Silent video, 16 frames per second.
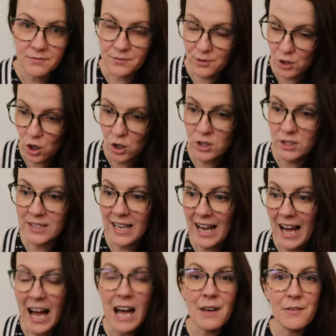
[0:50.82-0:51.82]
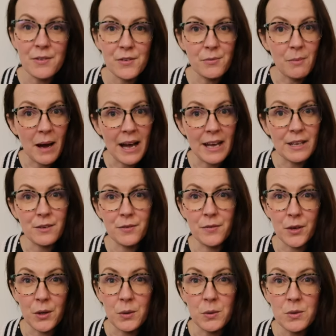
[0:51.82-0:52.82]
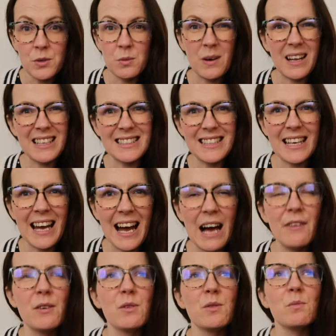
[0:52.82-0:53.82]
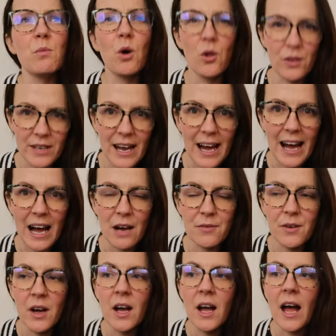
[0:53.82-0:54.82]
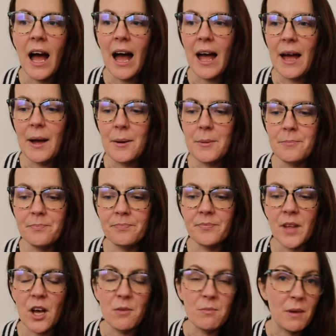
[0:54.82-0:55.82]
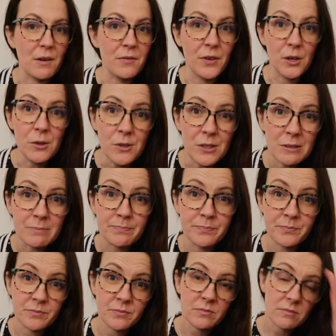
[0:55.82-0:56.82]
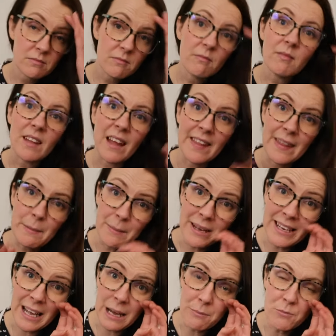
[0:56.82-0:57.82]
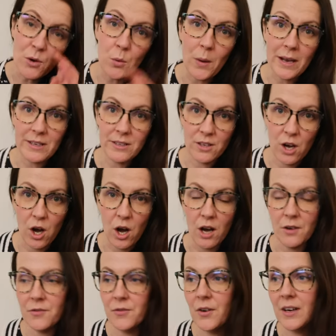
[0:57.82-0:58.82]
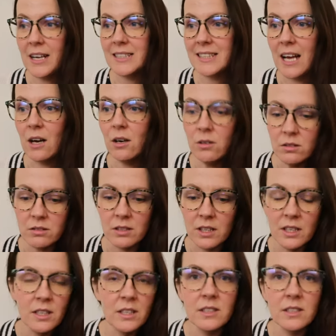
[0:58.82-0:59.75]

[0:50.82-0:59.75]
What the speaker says: Vlogged half of my food. Well, I say half, it was more than half of my food. And then my camera went off and I was like, oh,